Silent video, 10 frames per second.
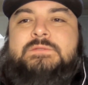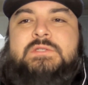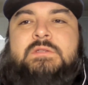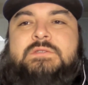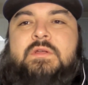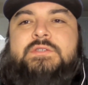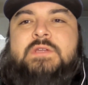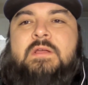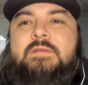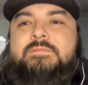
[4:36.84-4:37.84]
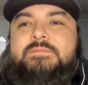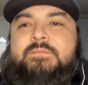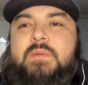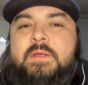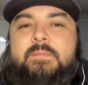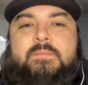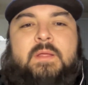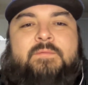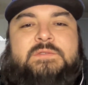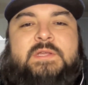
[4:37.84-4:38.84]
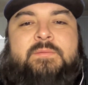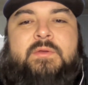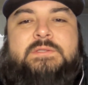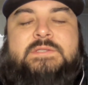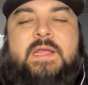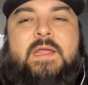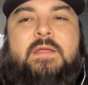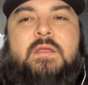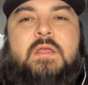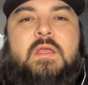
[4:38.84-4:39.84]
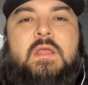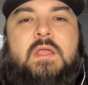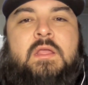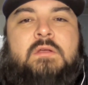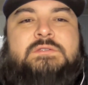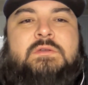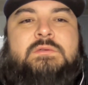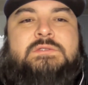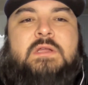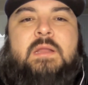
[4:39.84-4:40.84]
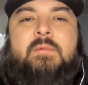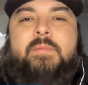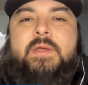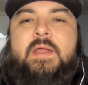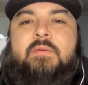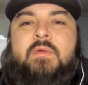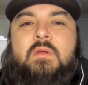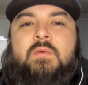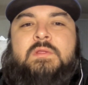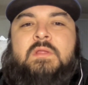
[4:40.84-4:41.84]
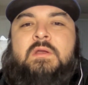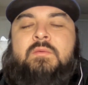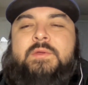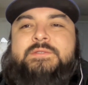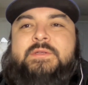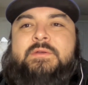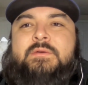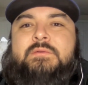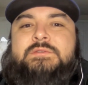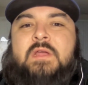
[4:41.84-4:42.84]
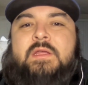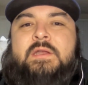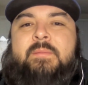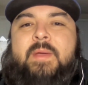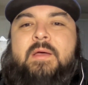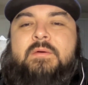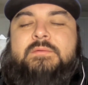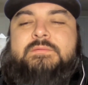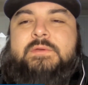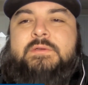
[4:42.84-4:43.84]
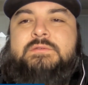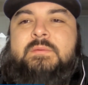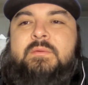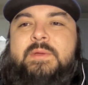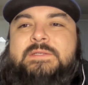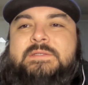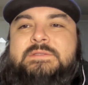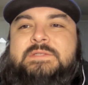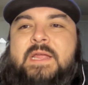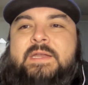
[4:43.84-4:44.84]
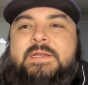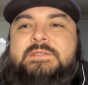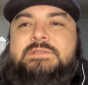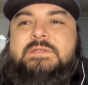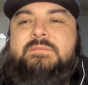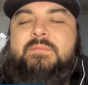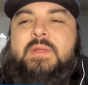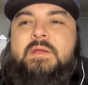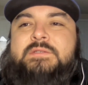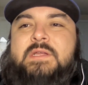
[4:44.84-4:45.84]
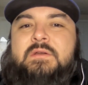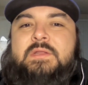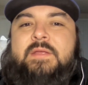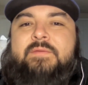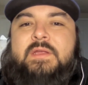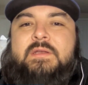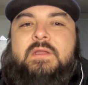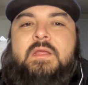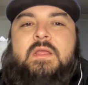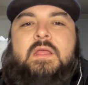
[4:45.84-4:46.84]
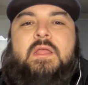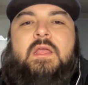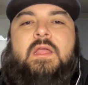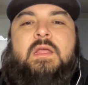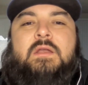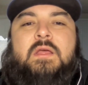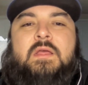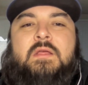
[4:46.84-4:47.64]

salute to Kershaw, playing for Team USA. He also was on MLB Network with Alanna Rizzo talking about, you know, some of the recent signings and players that are leaving. And